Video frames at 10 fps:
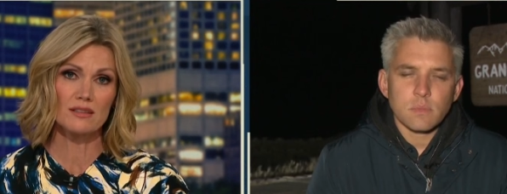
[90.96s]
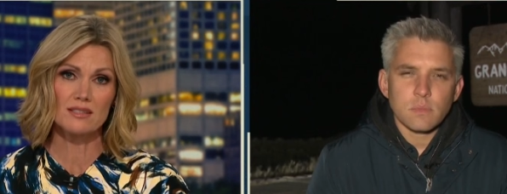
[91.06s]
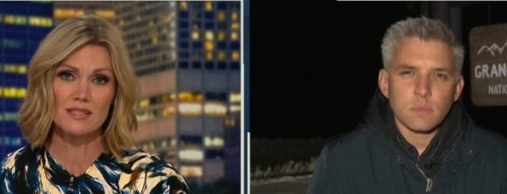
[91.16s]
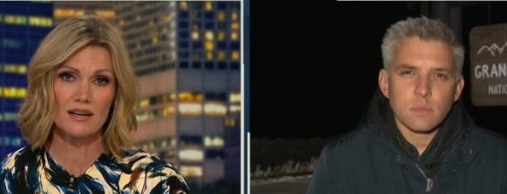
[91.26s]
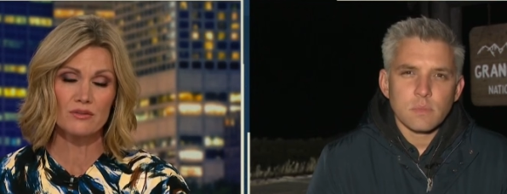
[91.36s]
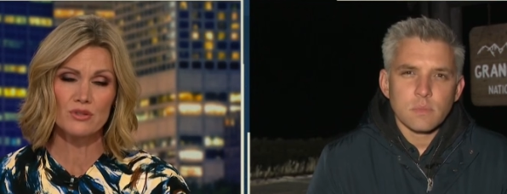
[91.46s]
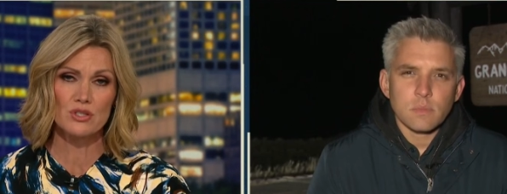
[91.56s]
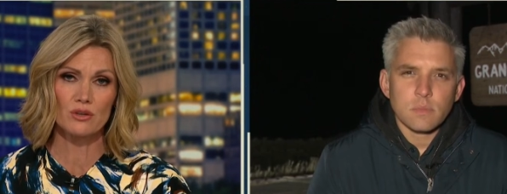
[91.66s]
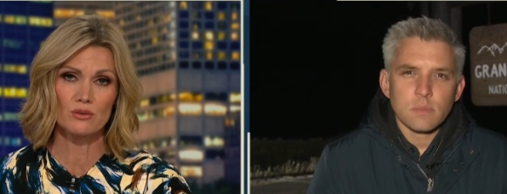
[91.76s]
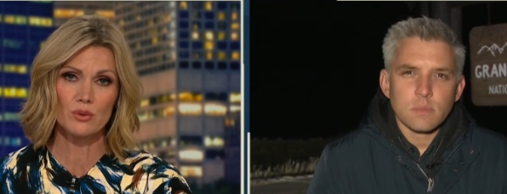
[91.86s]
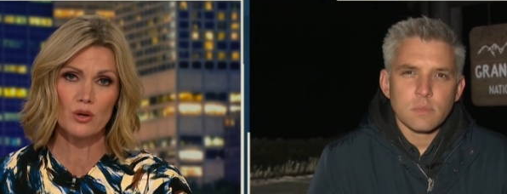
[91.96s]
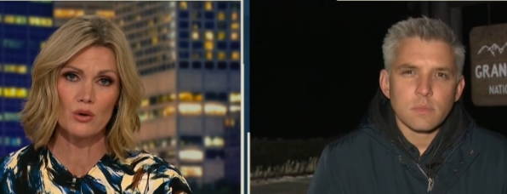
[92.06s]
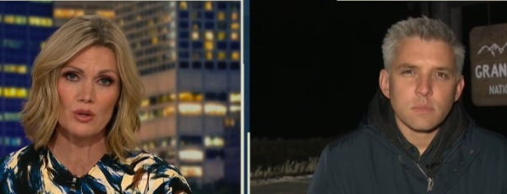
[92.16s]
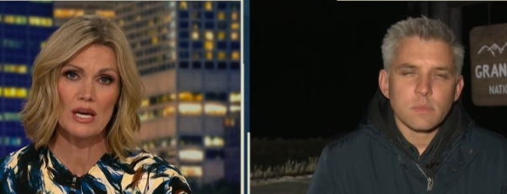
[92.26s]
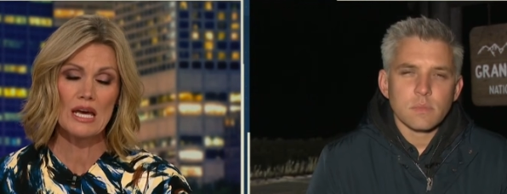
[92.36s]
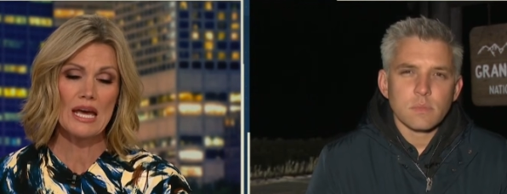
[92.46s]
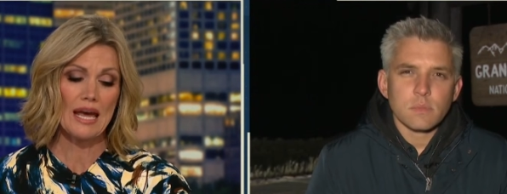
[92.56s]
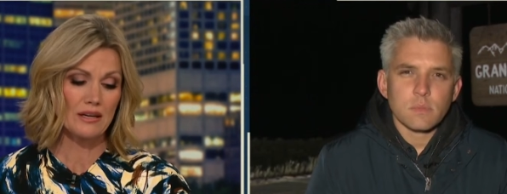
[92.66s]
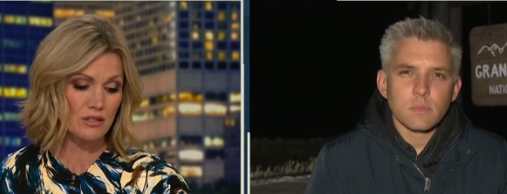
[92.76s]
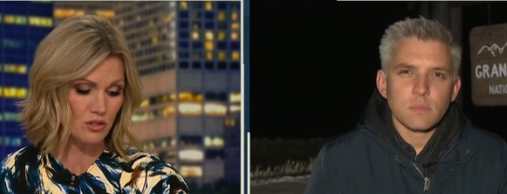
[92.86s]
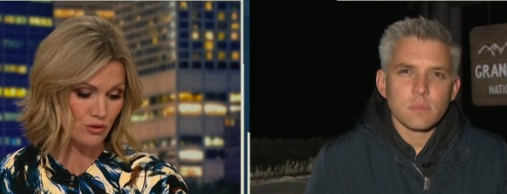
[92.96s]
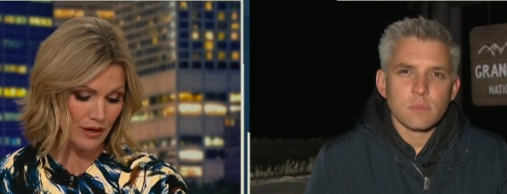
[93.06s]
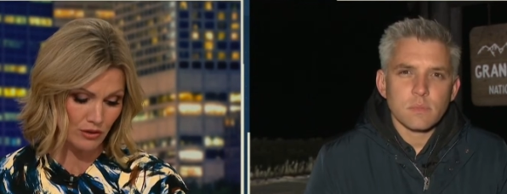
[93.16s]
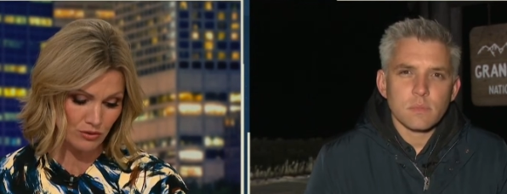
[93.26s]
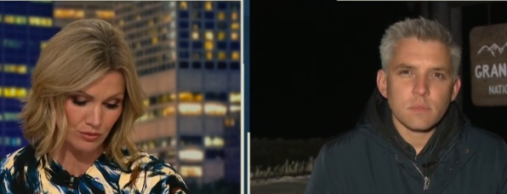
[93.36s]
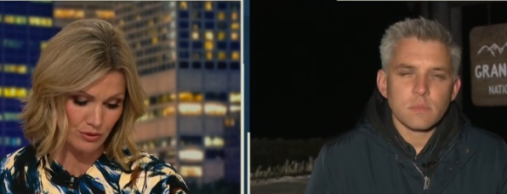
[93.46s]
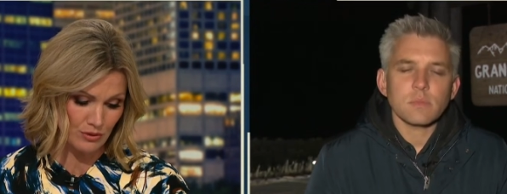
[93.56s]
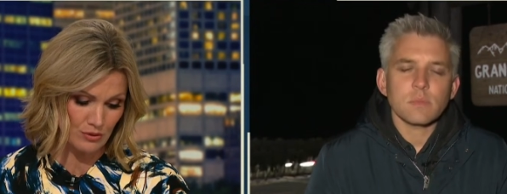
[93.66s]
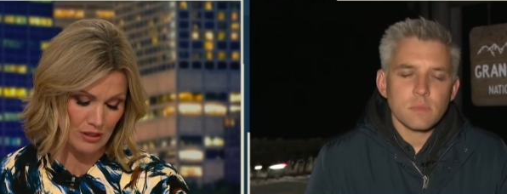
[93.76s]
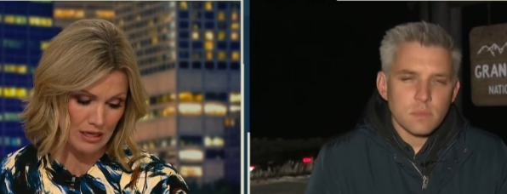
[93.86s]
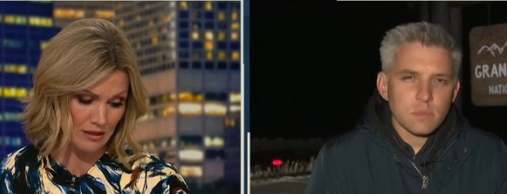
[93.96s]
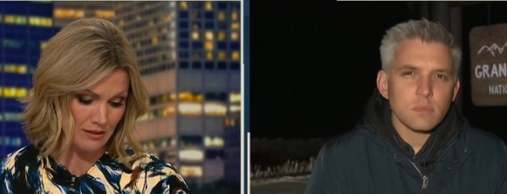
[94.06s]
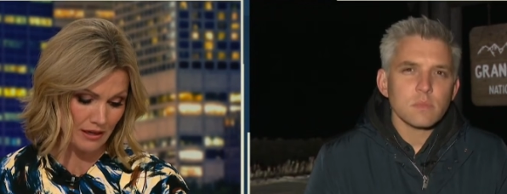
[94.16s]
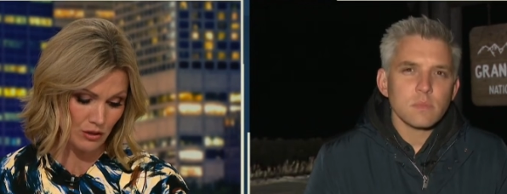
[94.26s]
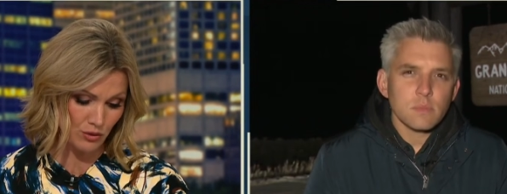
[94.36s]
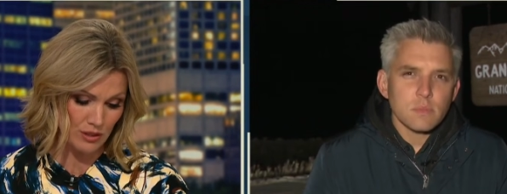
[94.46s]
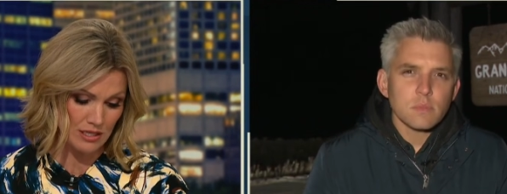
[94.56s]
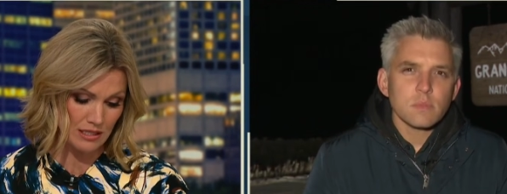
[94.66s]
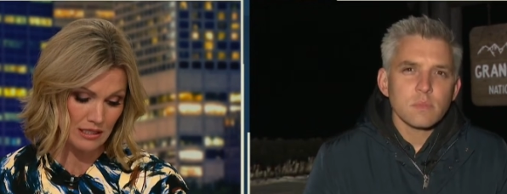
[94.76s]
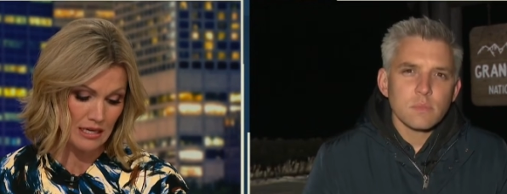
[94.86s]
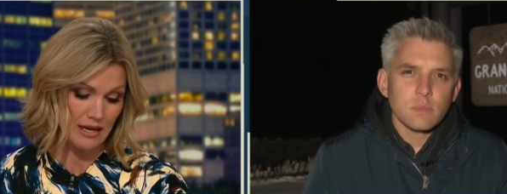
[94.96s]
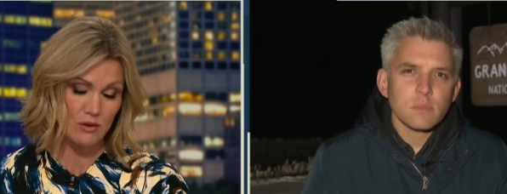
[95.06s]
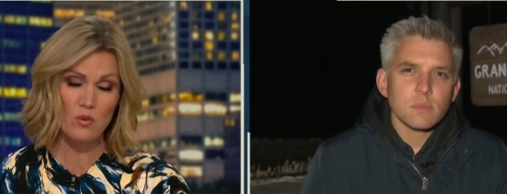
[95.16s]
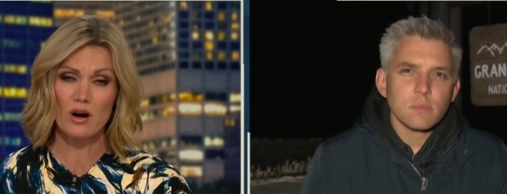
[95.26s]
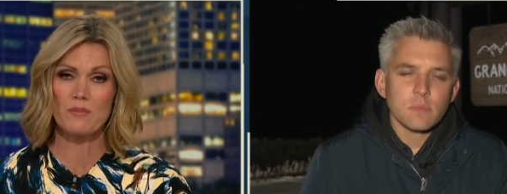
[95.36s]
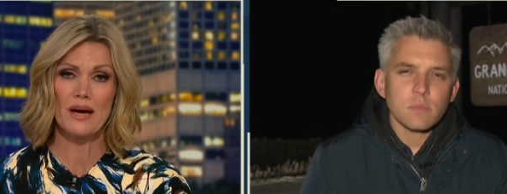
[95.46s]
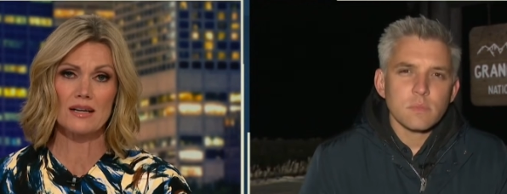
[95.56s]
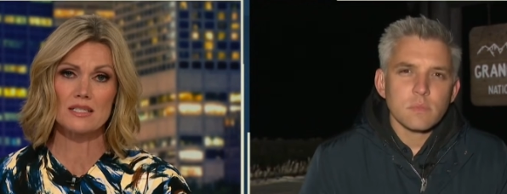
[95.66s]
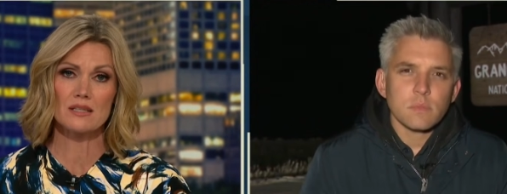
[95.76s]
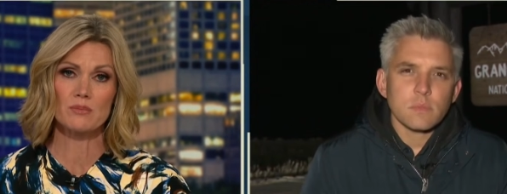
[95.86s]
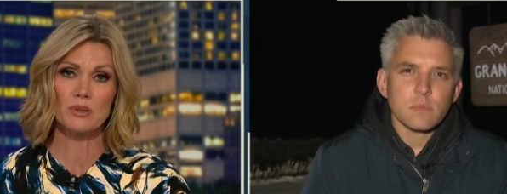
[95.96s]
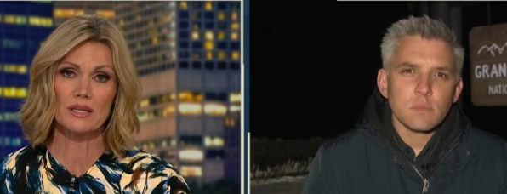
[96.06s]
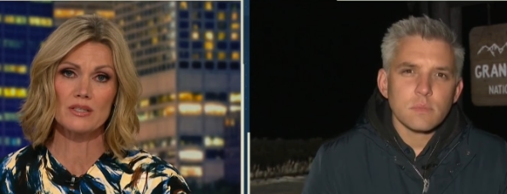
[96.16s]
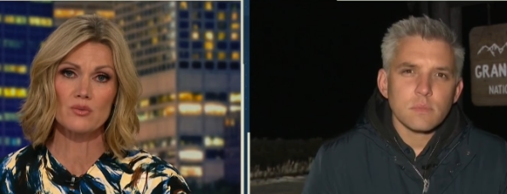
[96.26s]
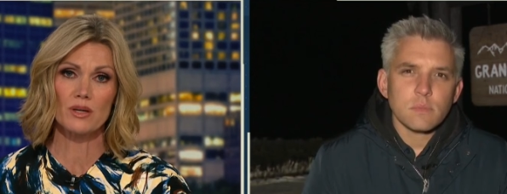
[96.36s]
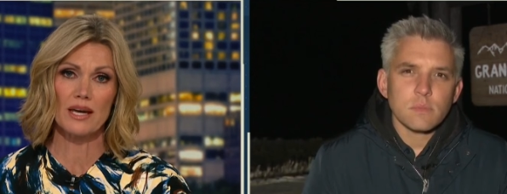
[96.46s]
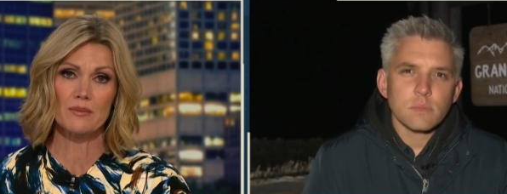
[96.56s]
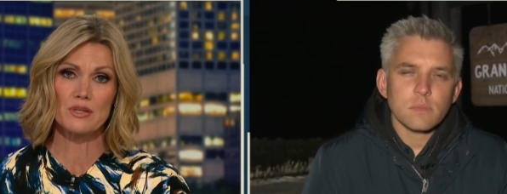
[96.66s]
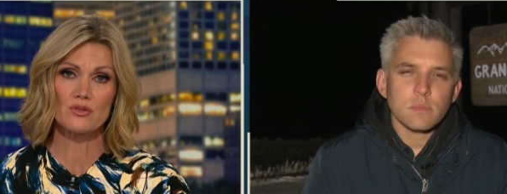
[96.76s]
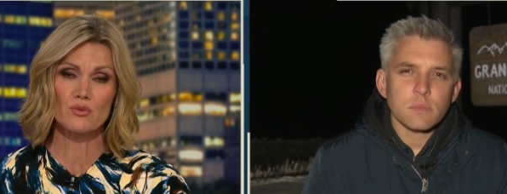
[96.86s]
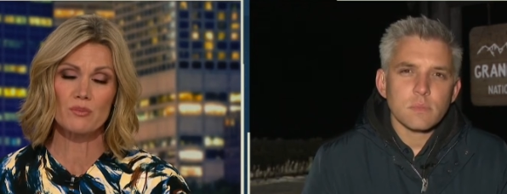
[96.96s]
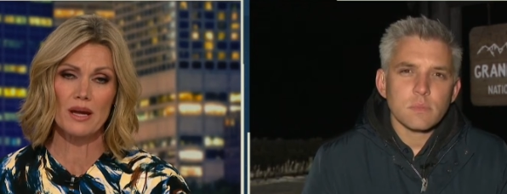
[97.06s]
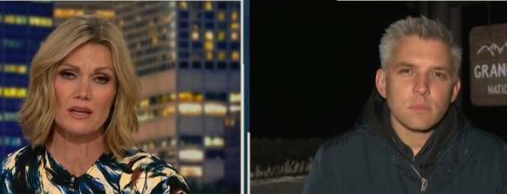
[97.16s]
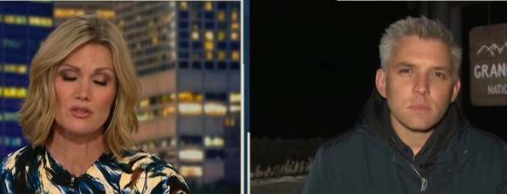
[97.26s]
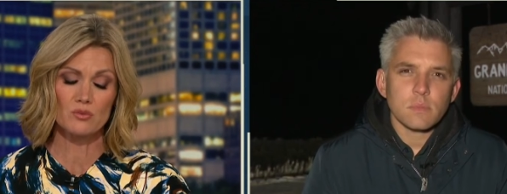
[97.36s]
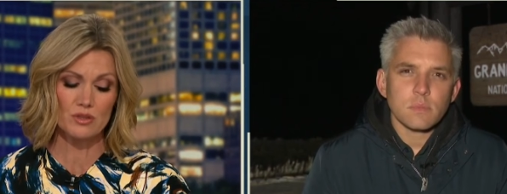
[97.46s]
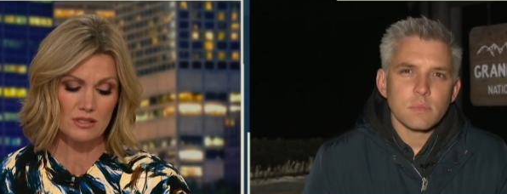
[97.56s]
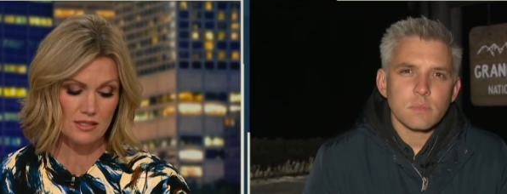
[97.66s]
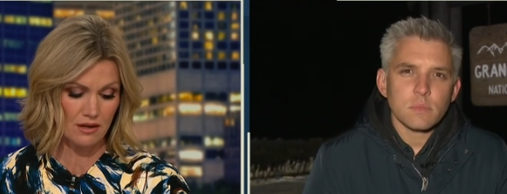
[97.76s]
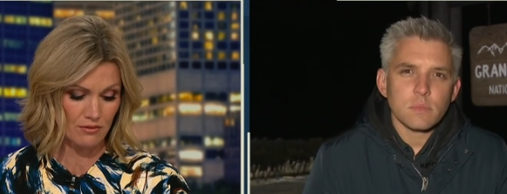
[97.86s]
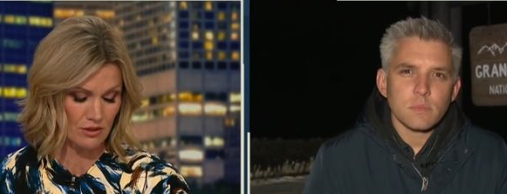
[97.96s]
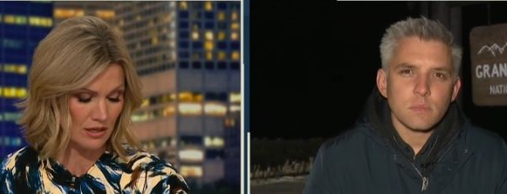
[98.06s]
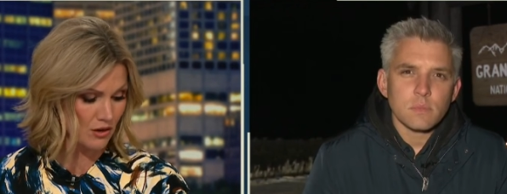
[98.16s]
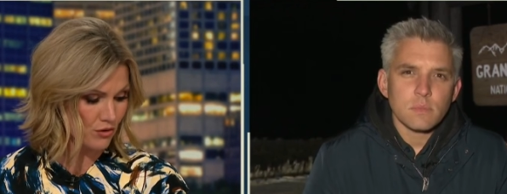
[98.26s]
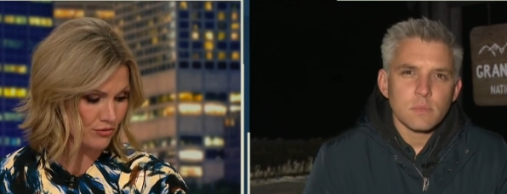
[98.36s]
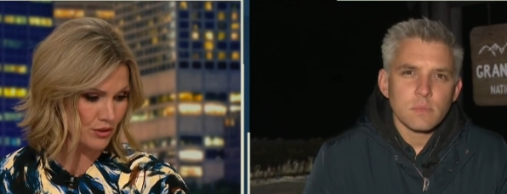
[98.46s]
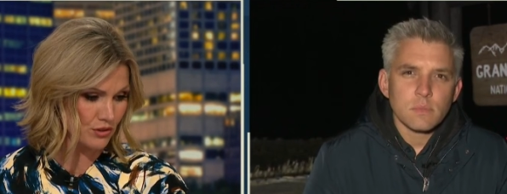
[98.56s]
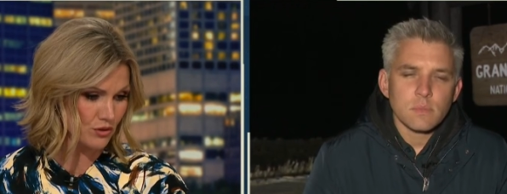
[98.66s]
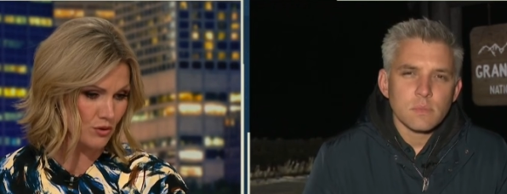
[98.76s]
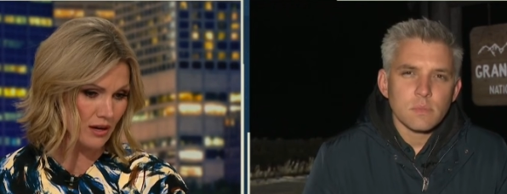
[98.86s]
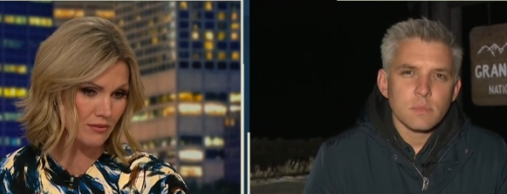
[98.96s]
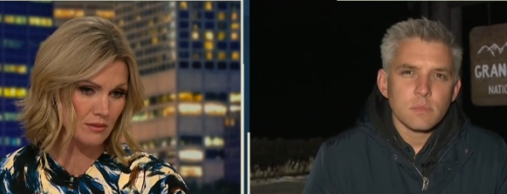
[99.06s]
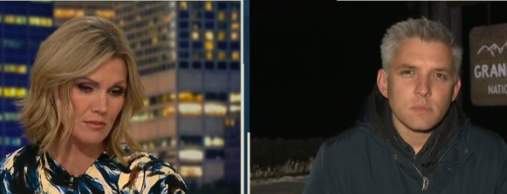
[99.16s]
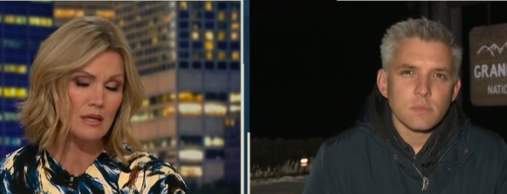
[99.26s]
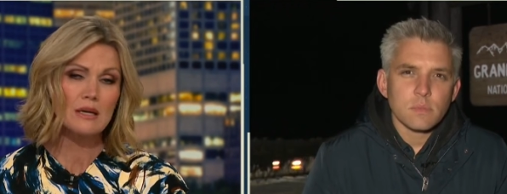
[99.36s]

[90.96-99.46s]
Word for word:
Speaker 1: on the side of a dirt road, and to trek through that creek and walk back to the place where Gabby's remains were discovered. I know for you, having